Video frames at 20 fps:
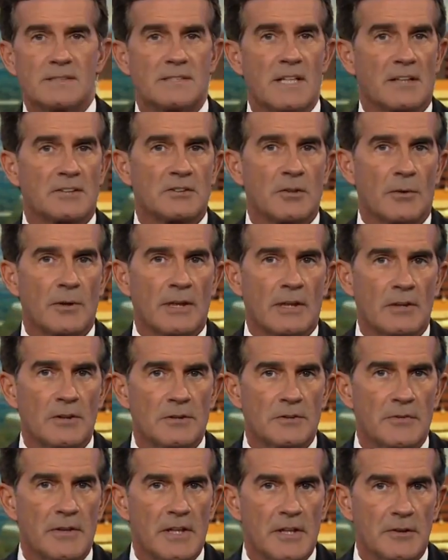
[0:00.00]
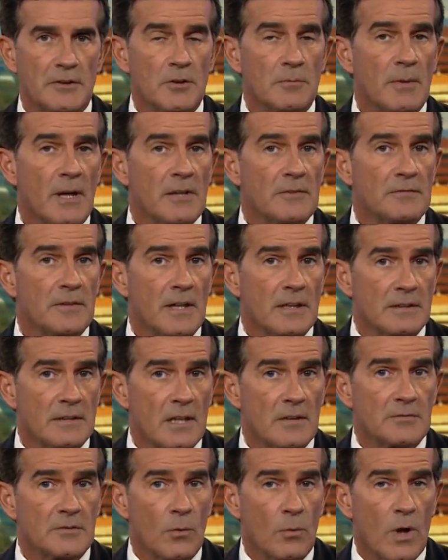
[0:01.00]
Next story includes a video you might find
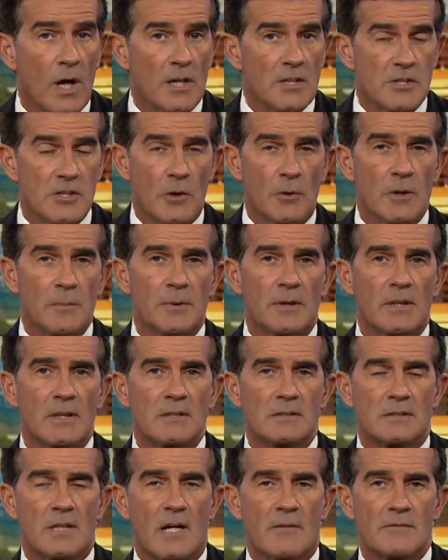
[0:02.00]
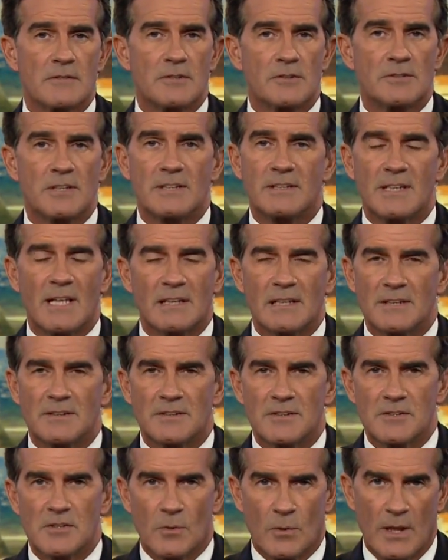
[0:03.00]
tough to watch showing police officers in deadly
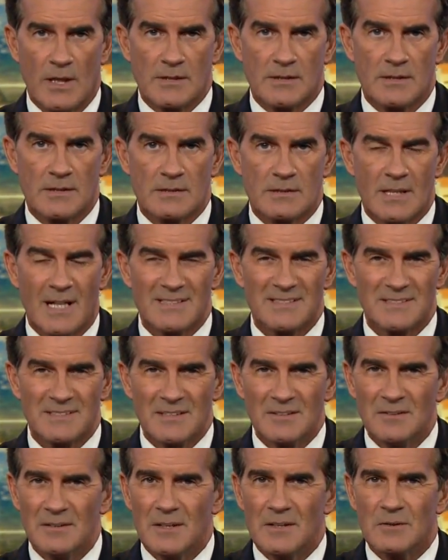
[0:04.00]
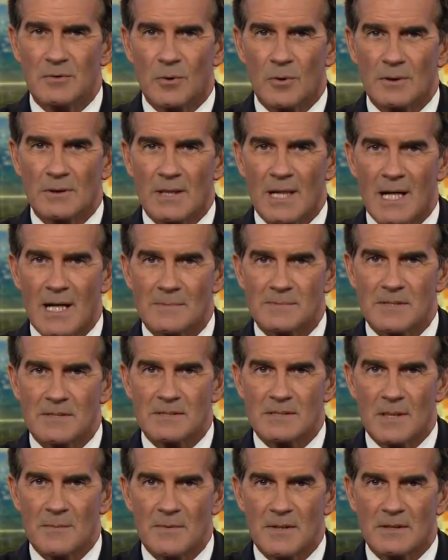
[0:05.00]
situations. Hostility toward cops
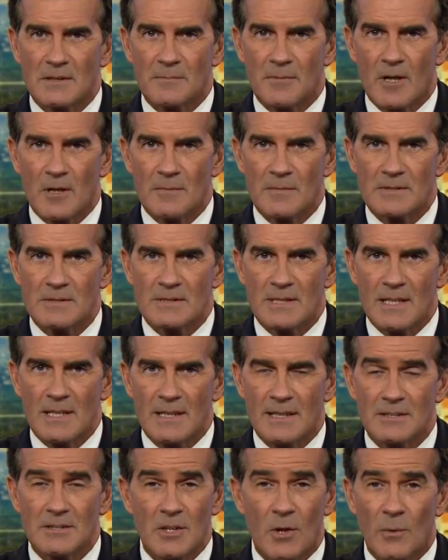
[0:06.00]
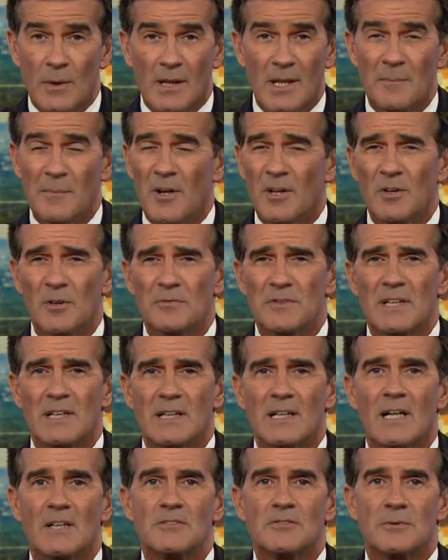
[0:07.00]
is something departments say is going up all over the
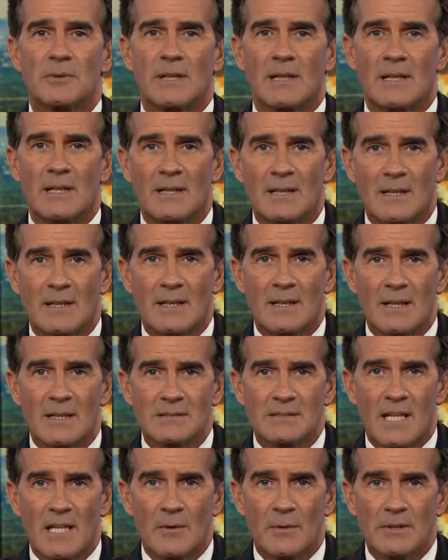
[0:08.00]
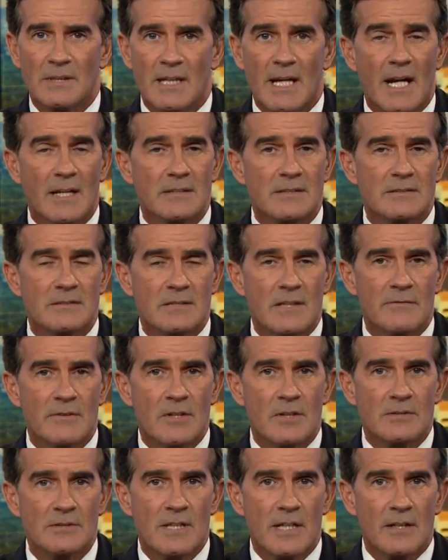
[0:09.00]
country. As KOAT Action 7
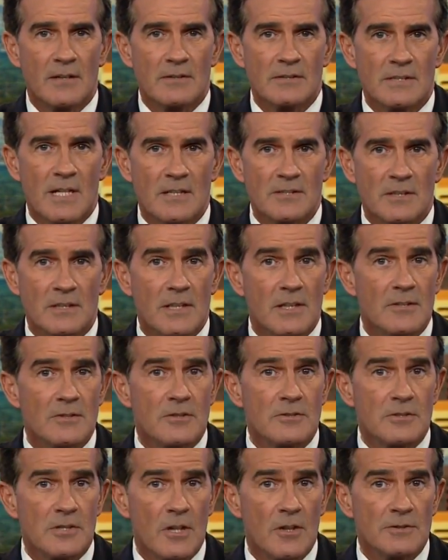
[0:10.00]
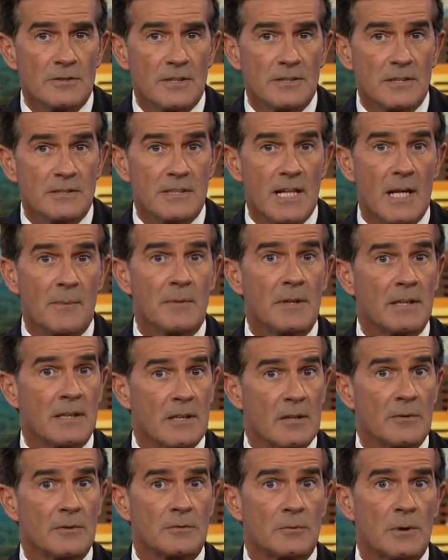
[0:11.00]
News anchor Sasha Lininger shows us, it's happening
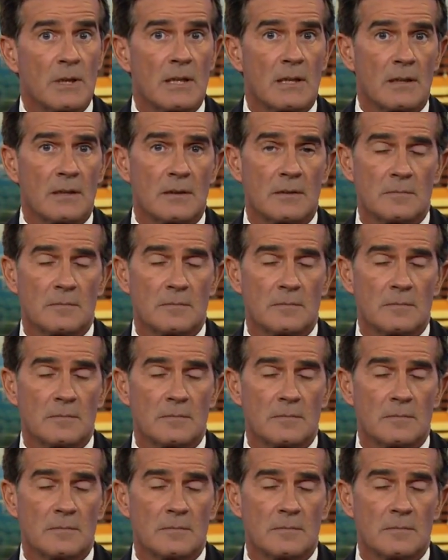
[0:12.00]
here as well.